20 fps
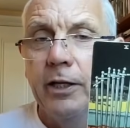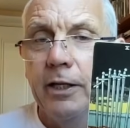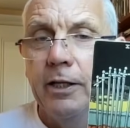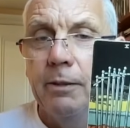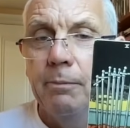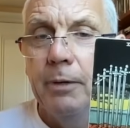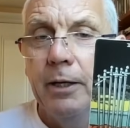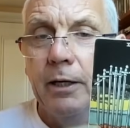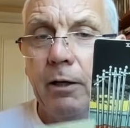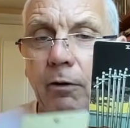in
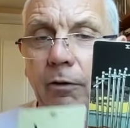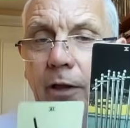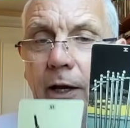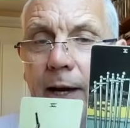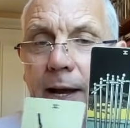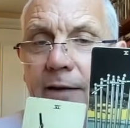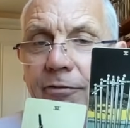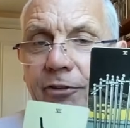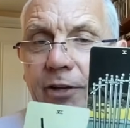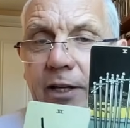the middle. The
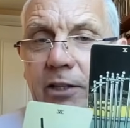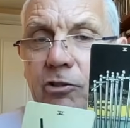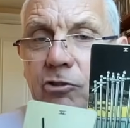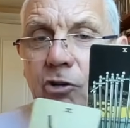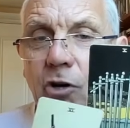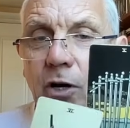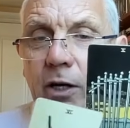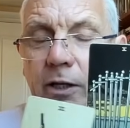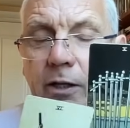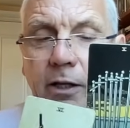left-hand
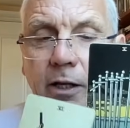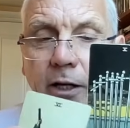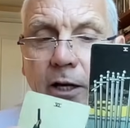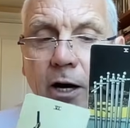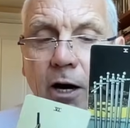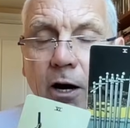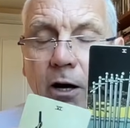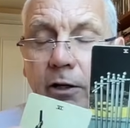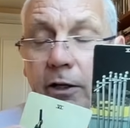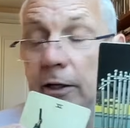side of the
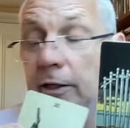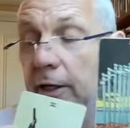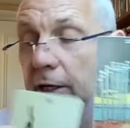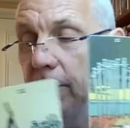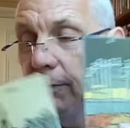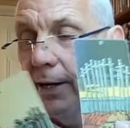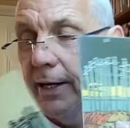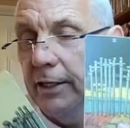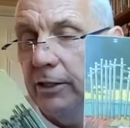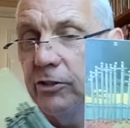card, I don't
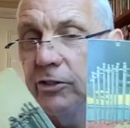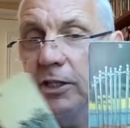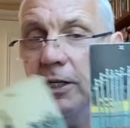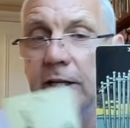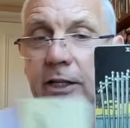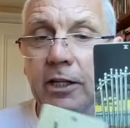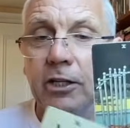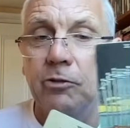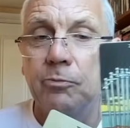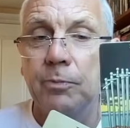know how you're
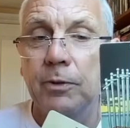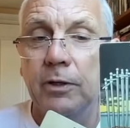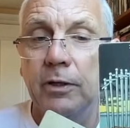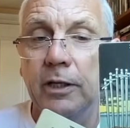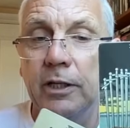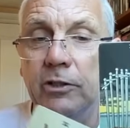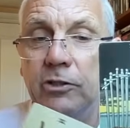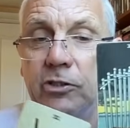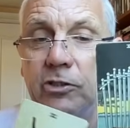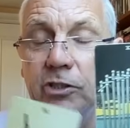seeing this, but
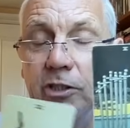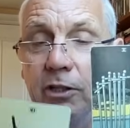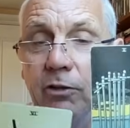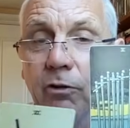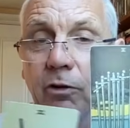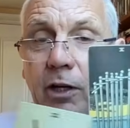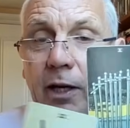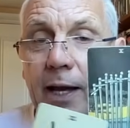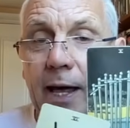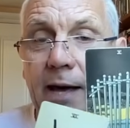it's
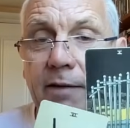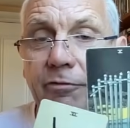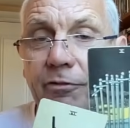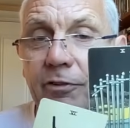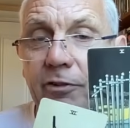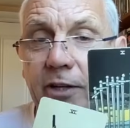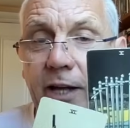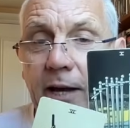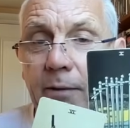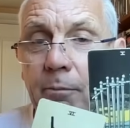still the
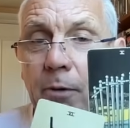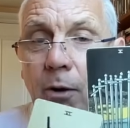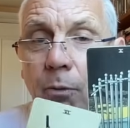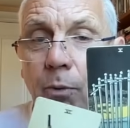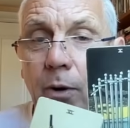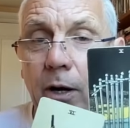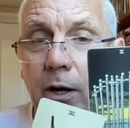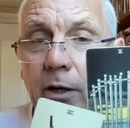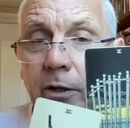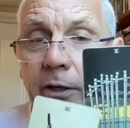left, take my
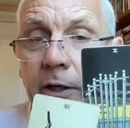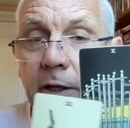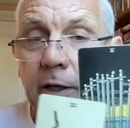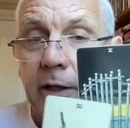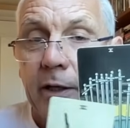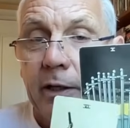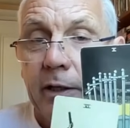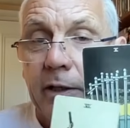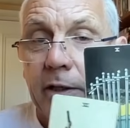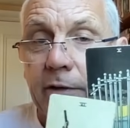word.
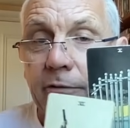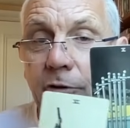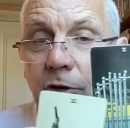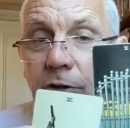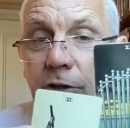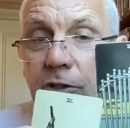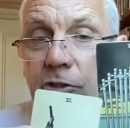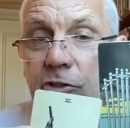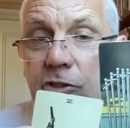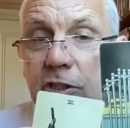You've
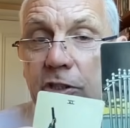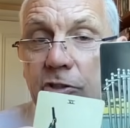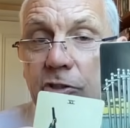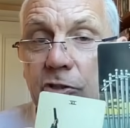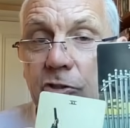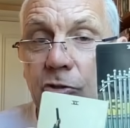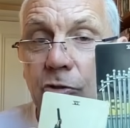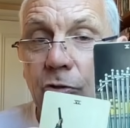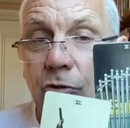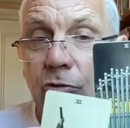got this Six
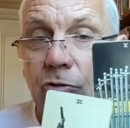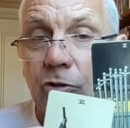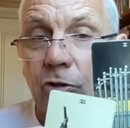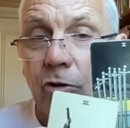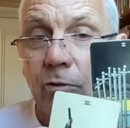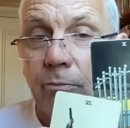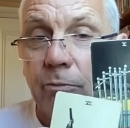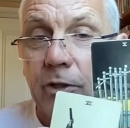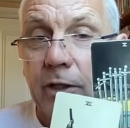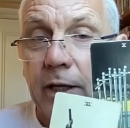of Swords
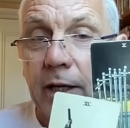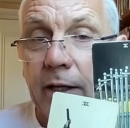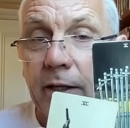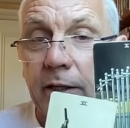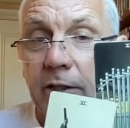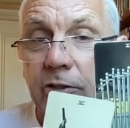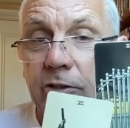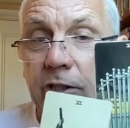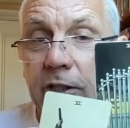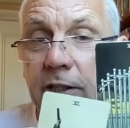clumped together,
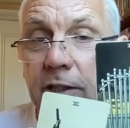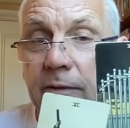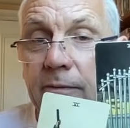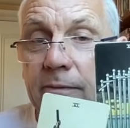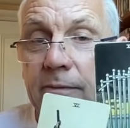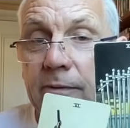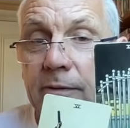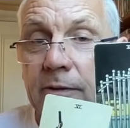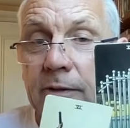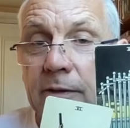you see?
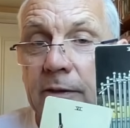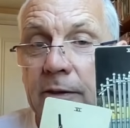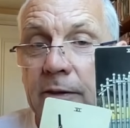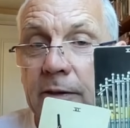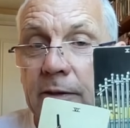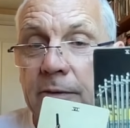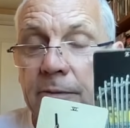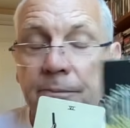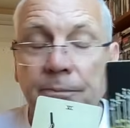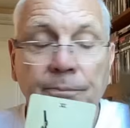
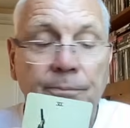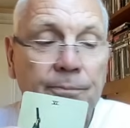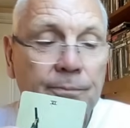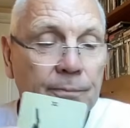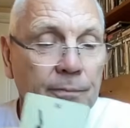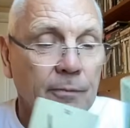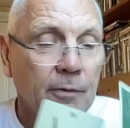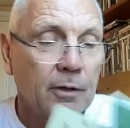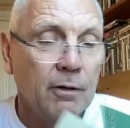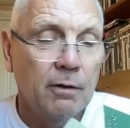
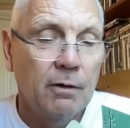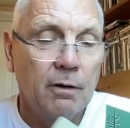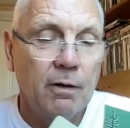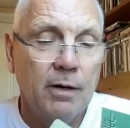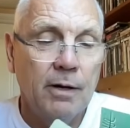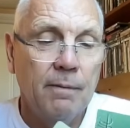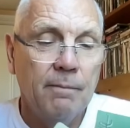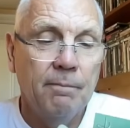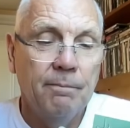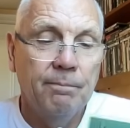All
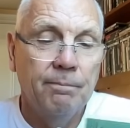right.